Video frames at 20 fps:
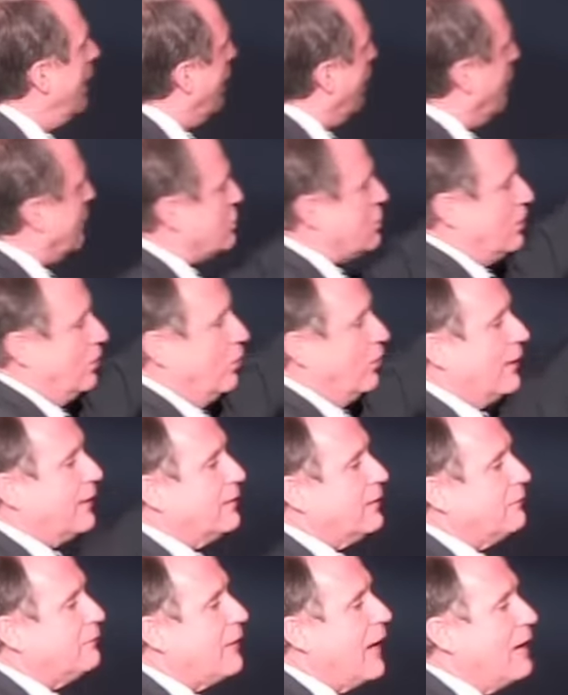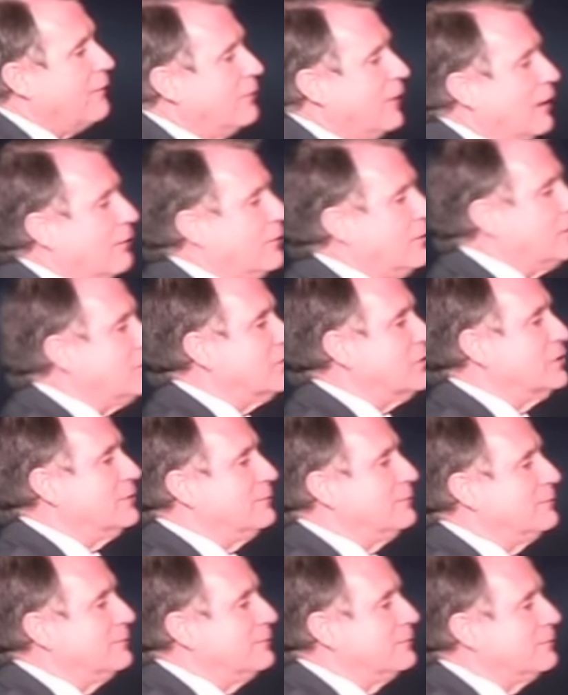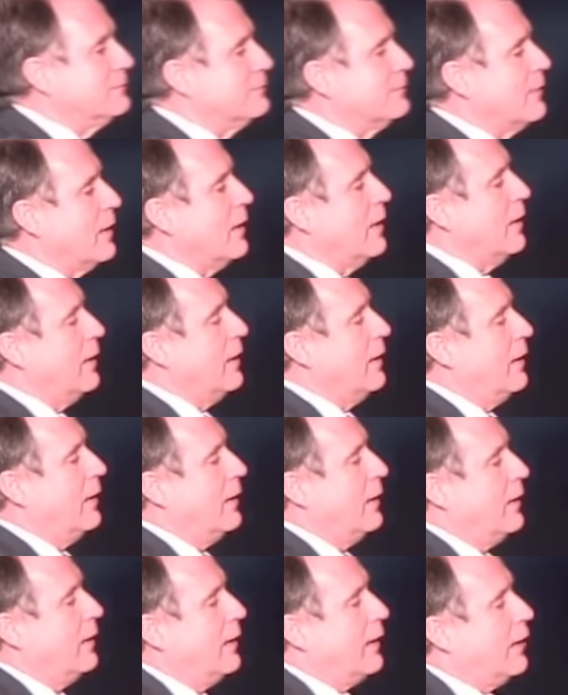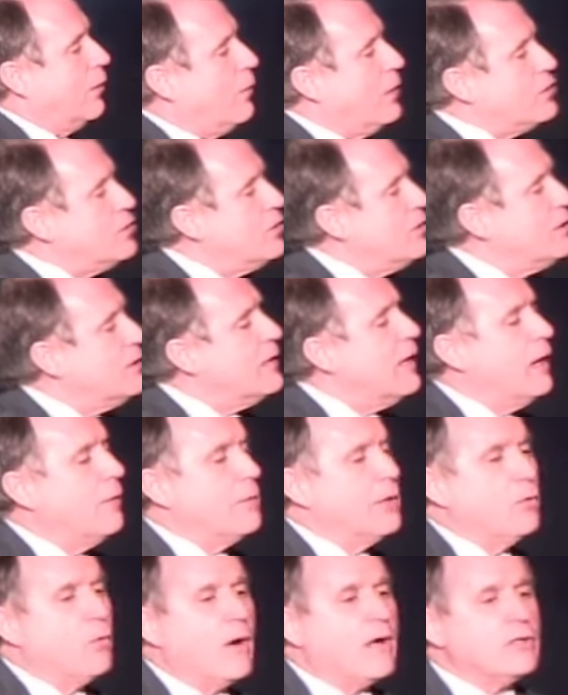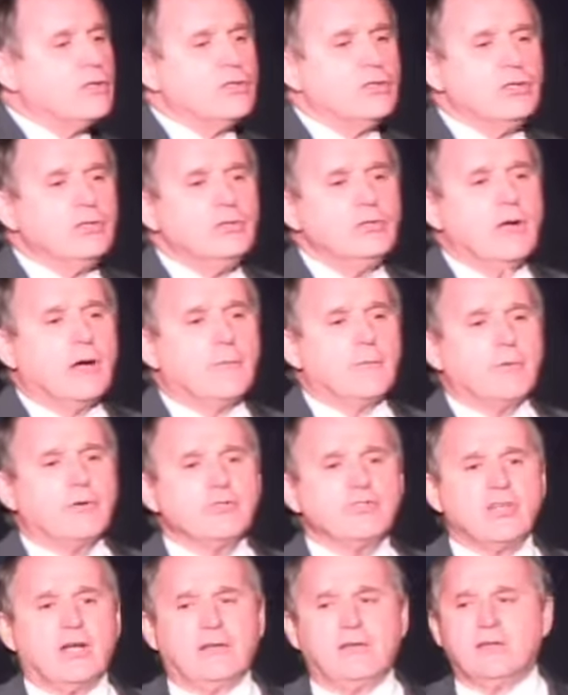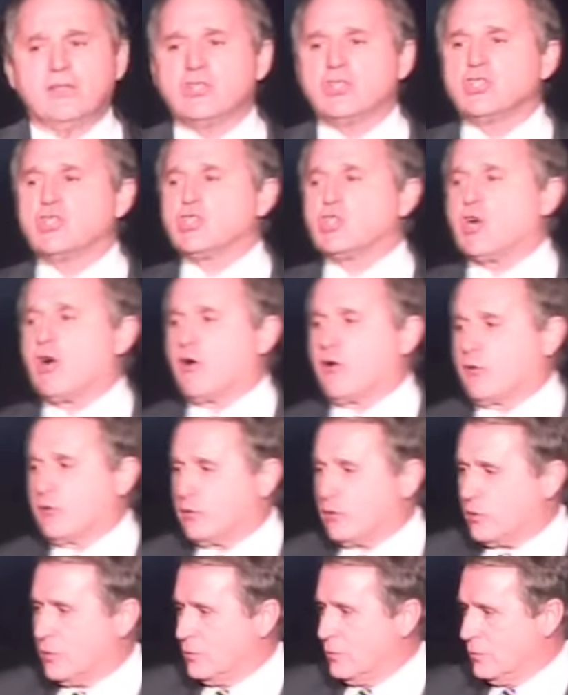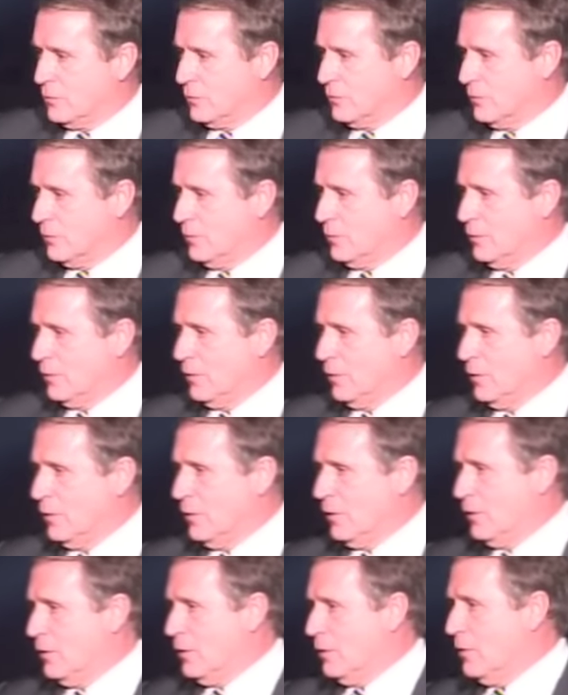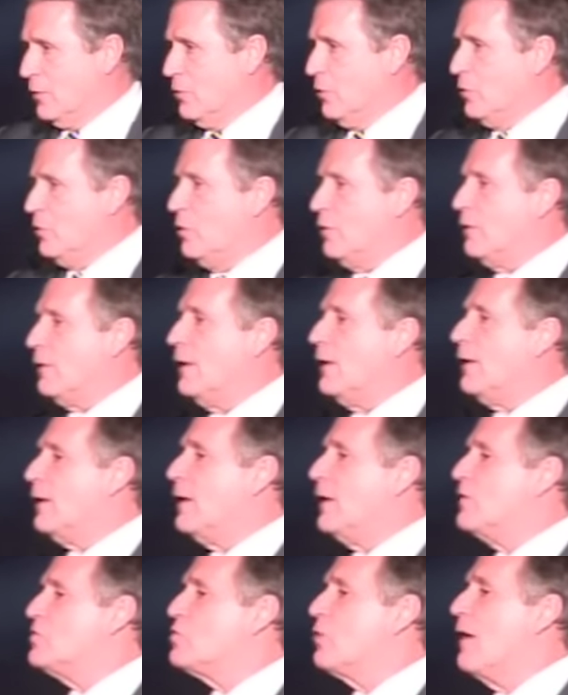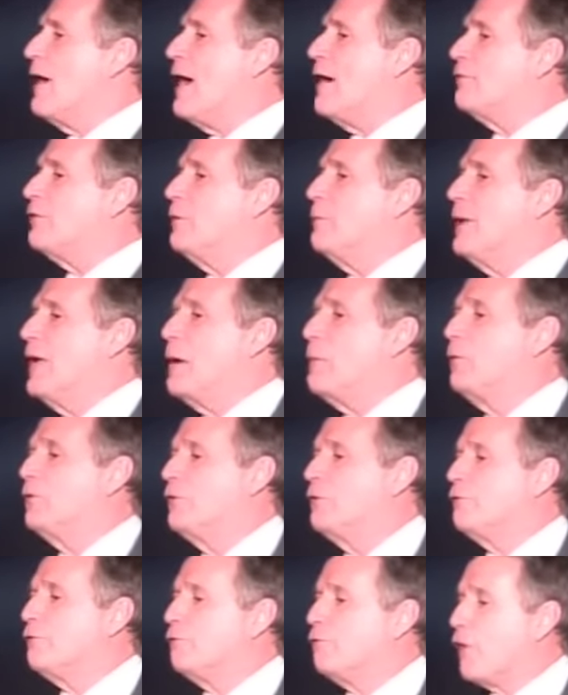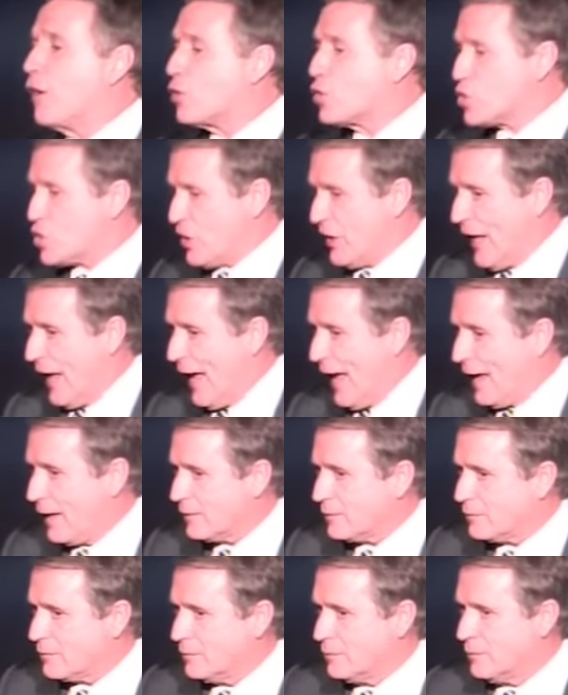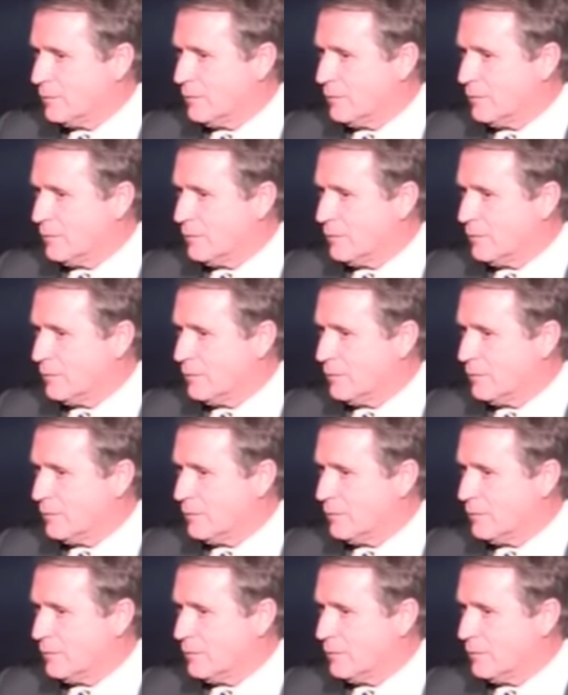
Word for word: I want you to look at the five levels, and I want you to tell me what two numbers on this chart do you think kids will have to be able to function at